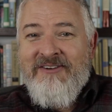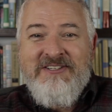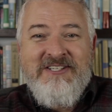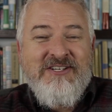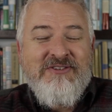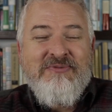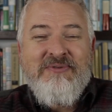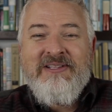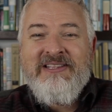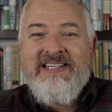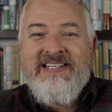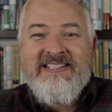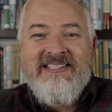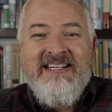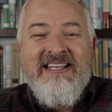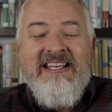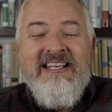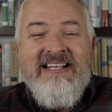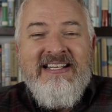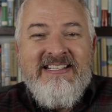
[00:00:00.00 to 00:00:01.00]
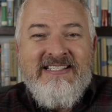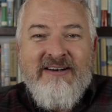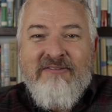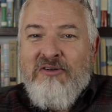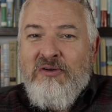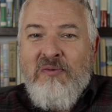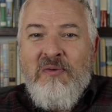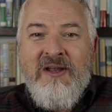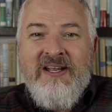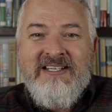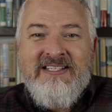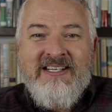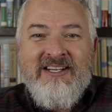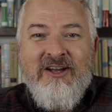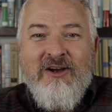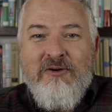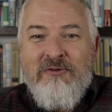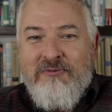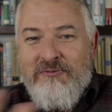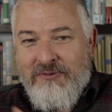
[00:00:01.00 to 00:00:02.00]
It just released several weeks
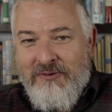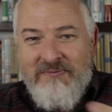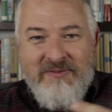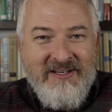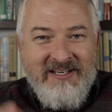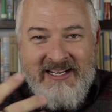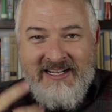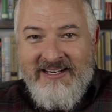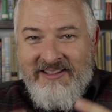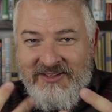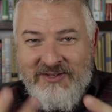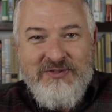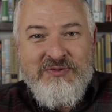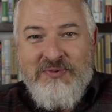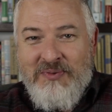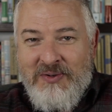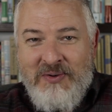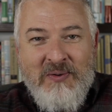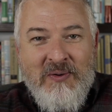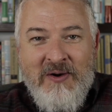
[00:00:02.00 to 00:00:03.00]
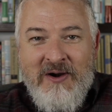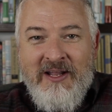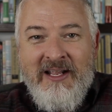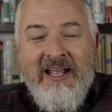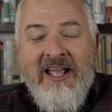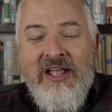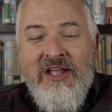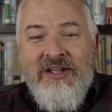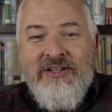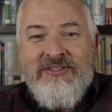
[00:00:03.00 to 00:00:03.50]
ago from the date of this recording.